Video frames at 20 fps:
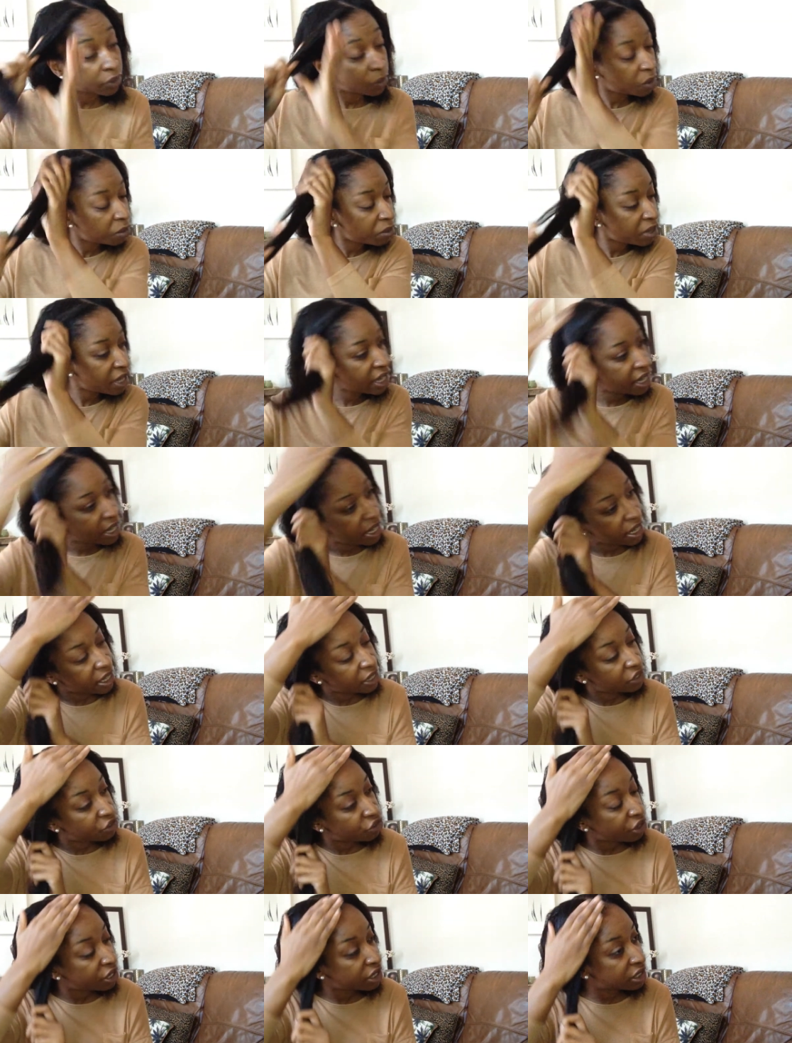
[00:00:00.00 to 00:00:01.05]
When my hair air
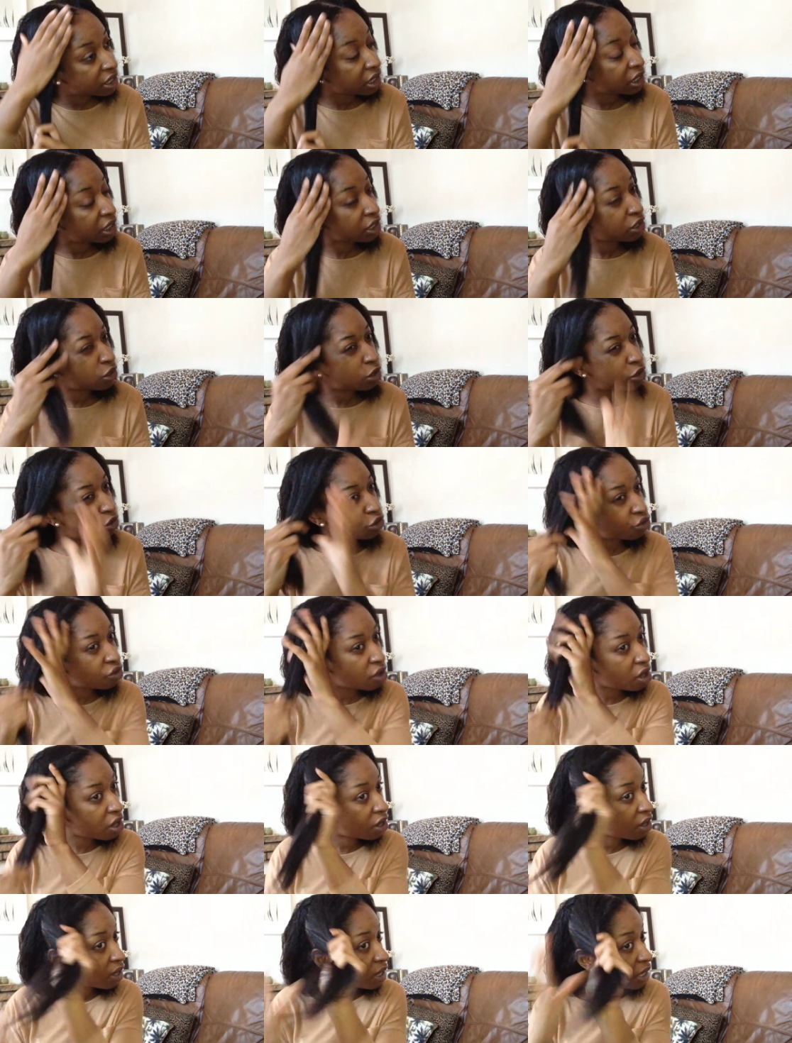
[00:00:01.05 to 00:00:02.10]
dries, it can
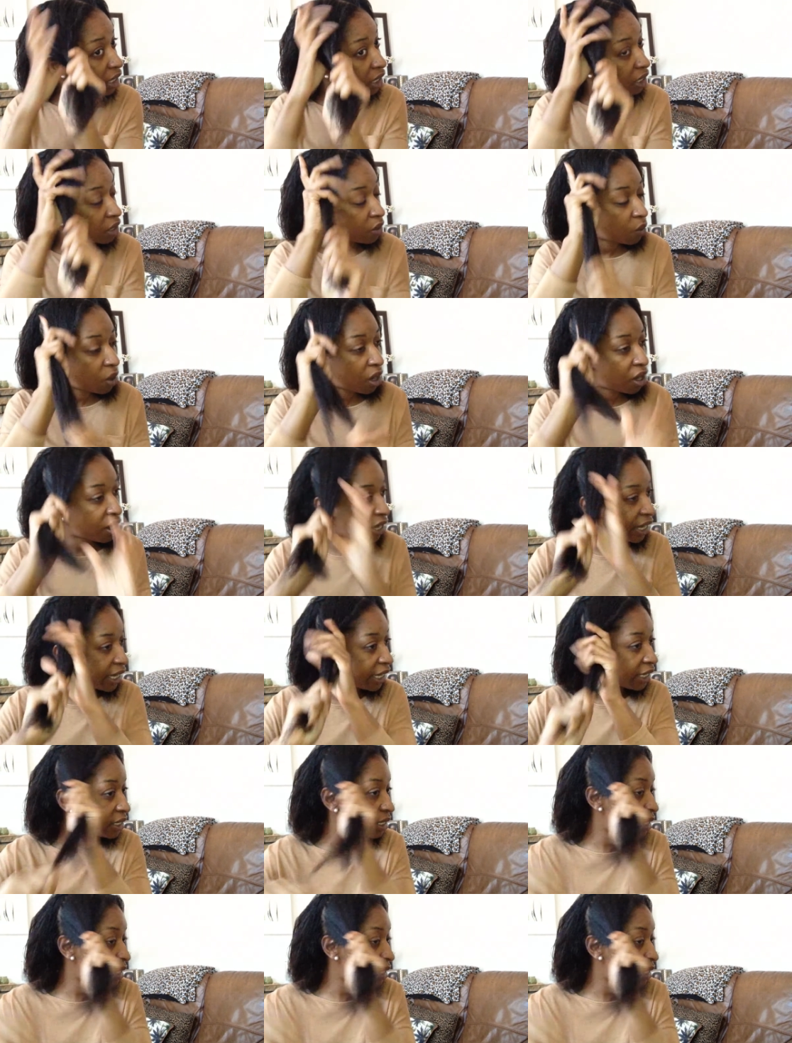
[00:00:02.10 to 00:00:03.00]
dry quite,